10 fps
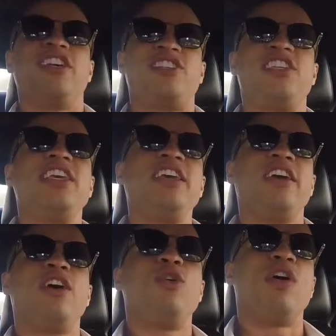The
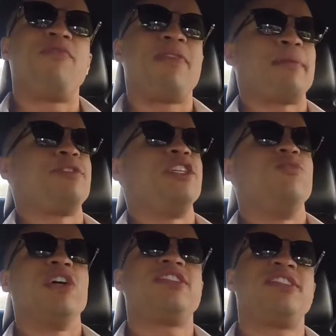CEO of Pepsi
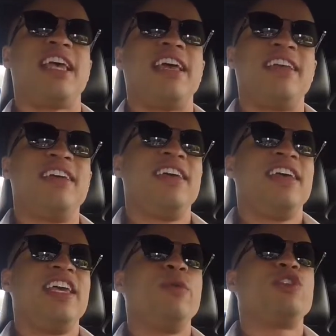once said
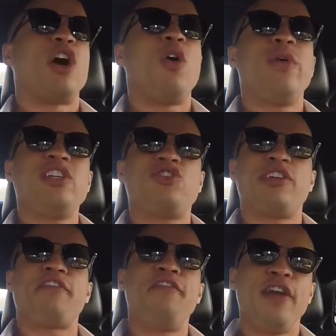he was always
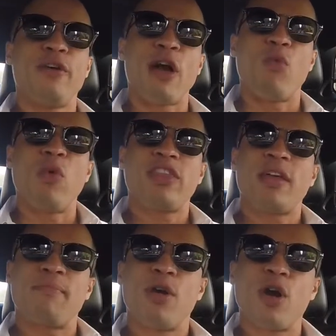trying to figure out what
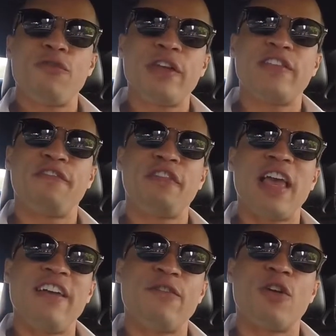the perfect
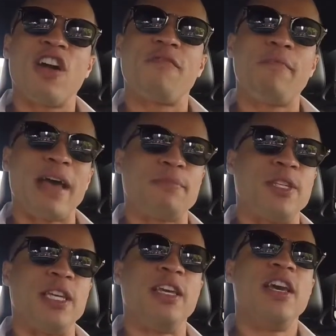flavor of
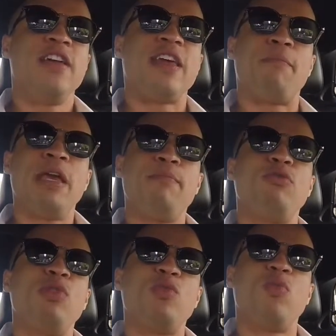Pepsi that
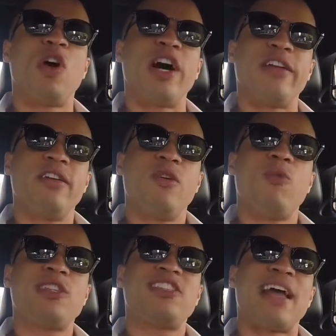people would want.
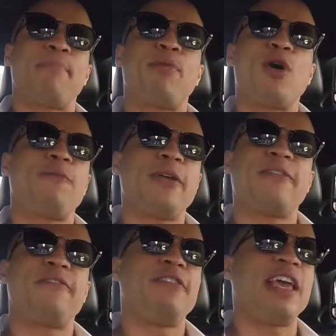What's that
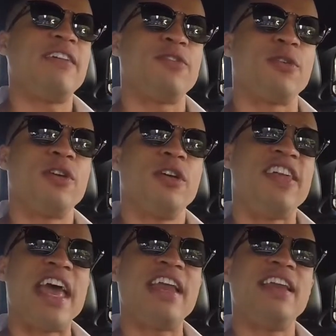perfect flavor?
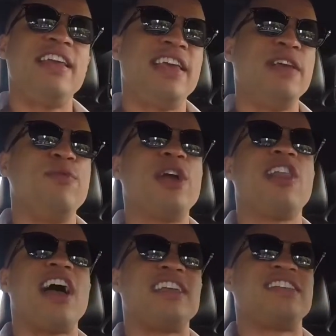Then he
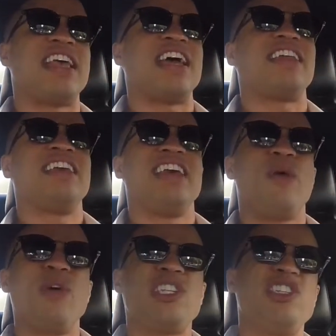realized that it
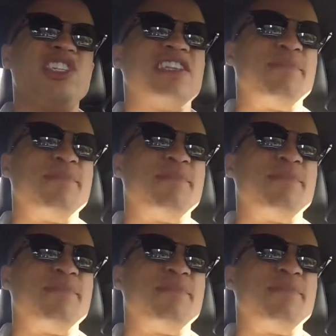wasn't just